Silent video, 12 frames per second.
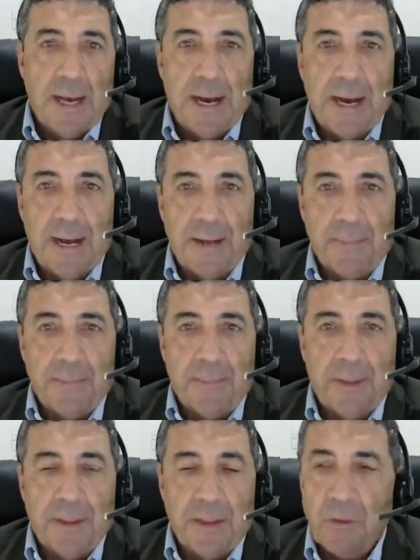
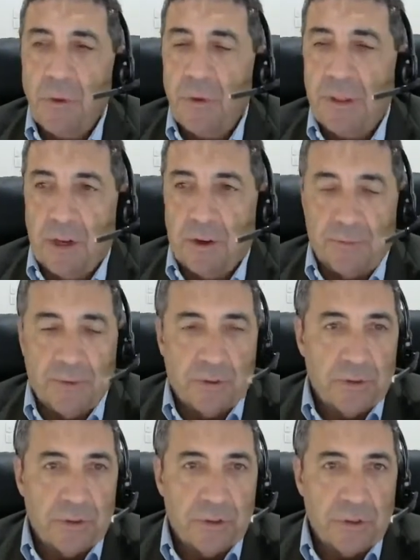The other thing that I
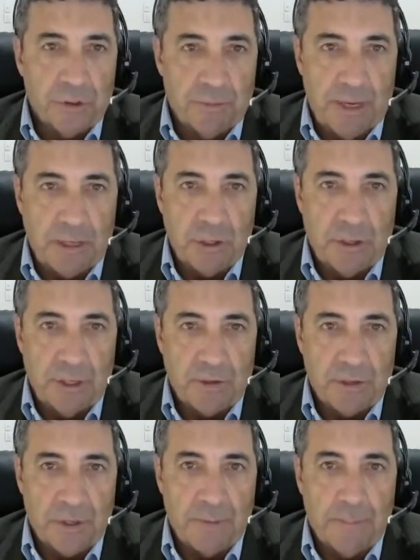should mention is
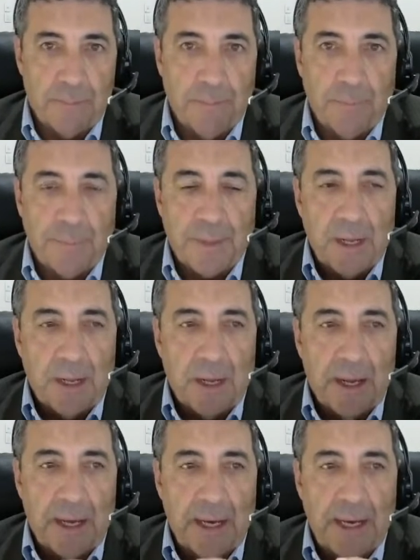that
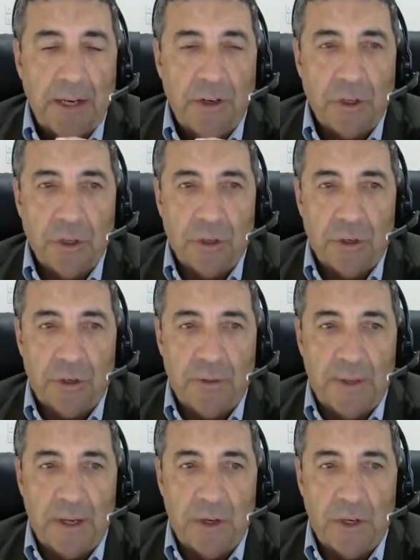in addition to
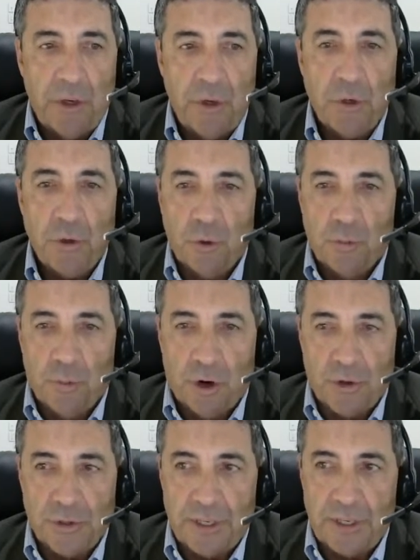the usual
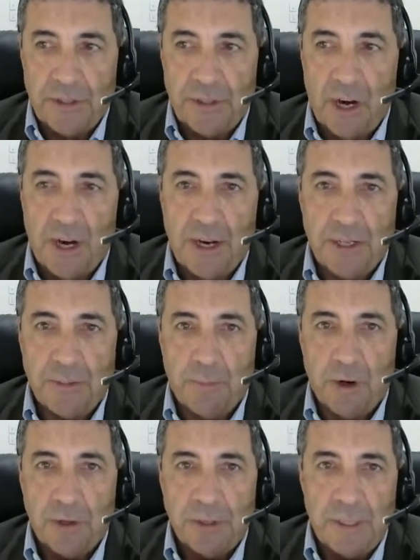process, the IDAS
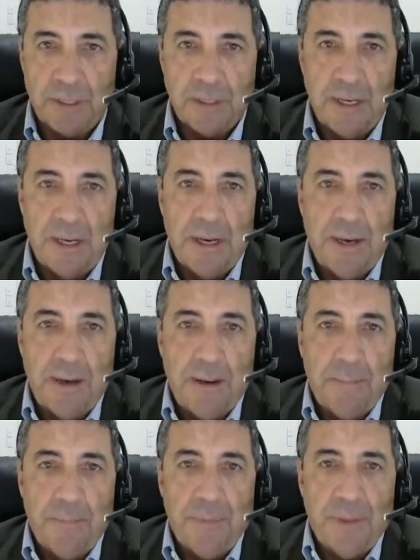process,
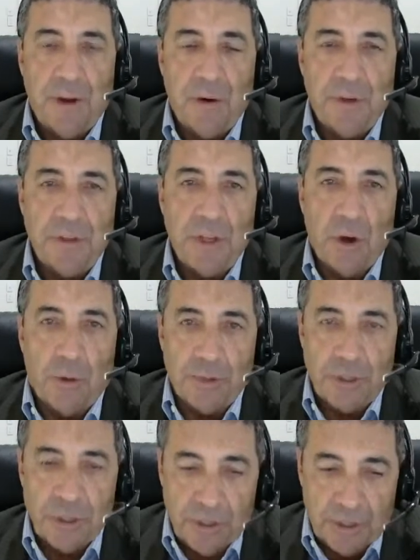there is the
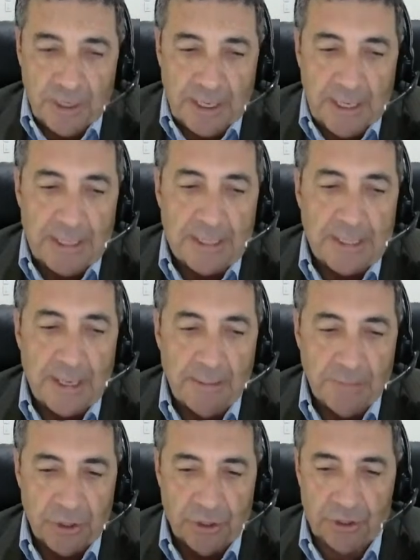opportunity in
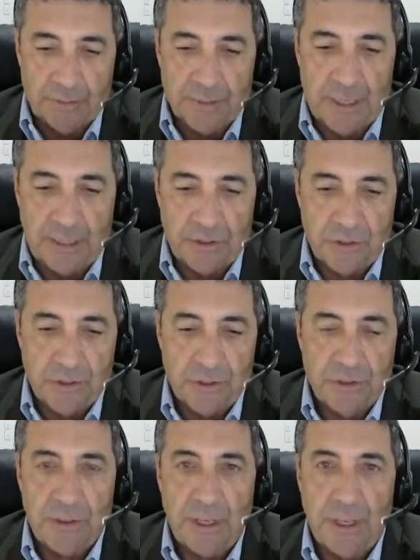some circumstances
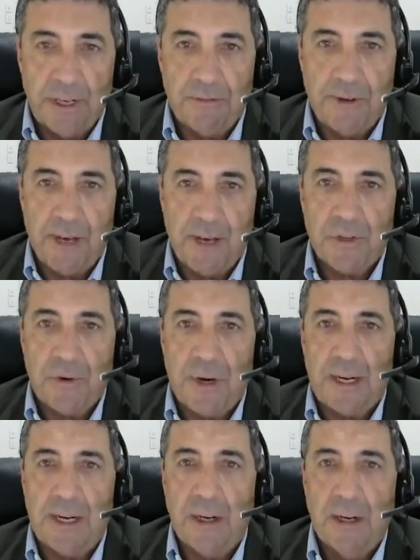to seek a fast
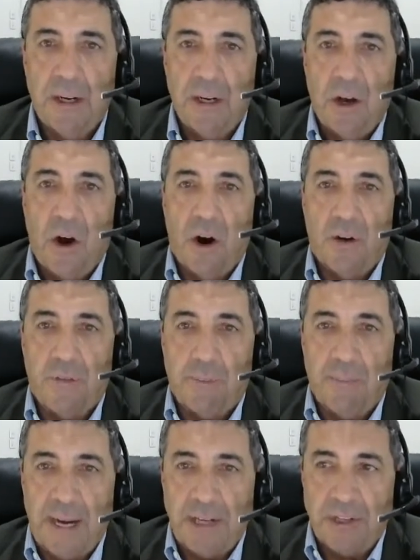tracking of a
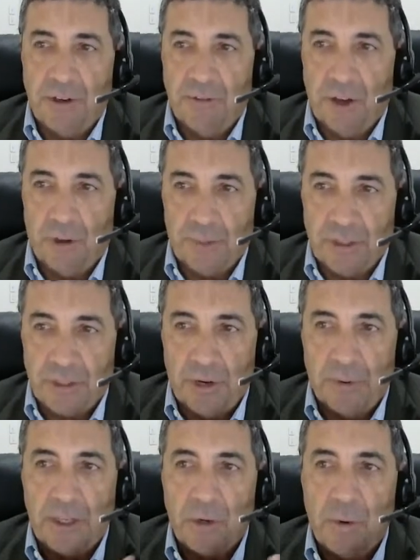major development.
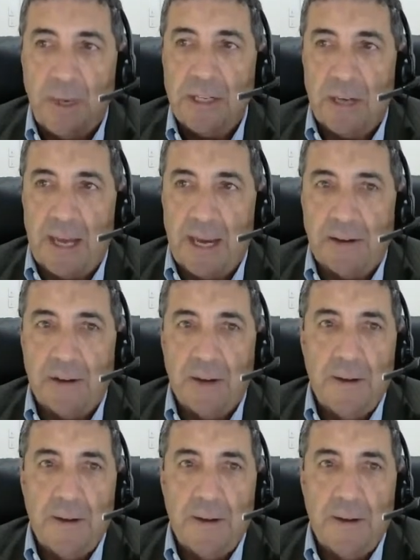So in Queensland,